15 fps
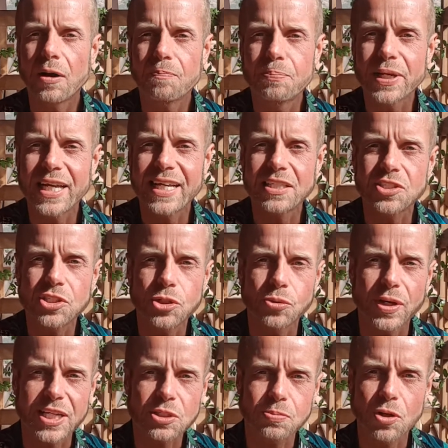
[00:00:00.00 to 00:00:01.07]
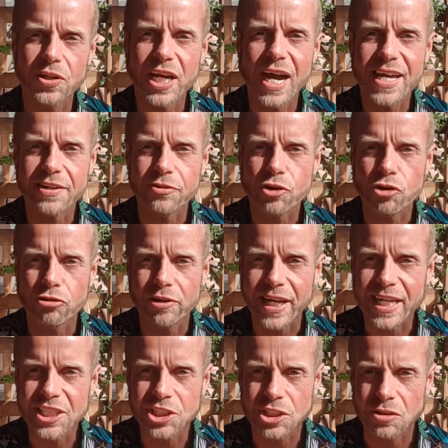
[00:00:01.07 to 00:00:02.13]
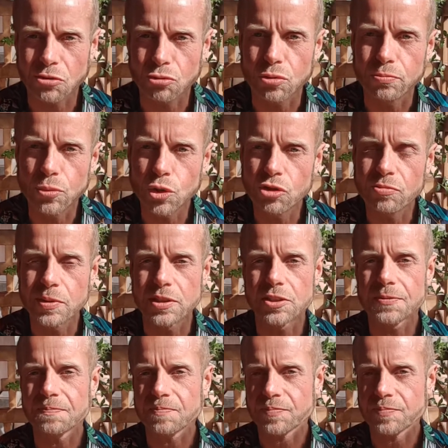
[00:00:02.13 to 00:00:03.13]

begin to explore the idea of creation through movement.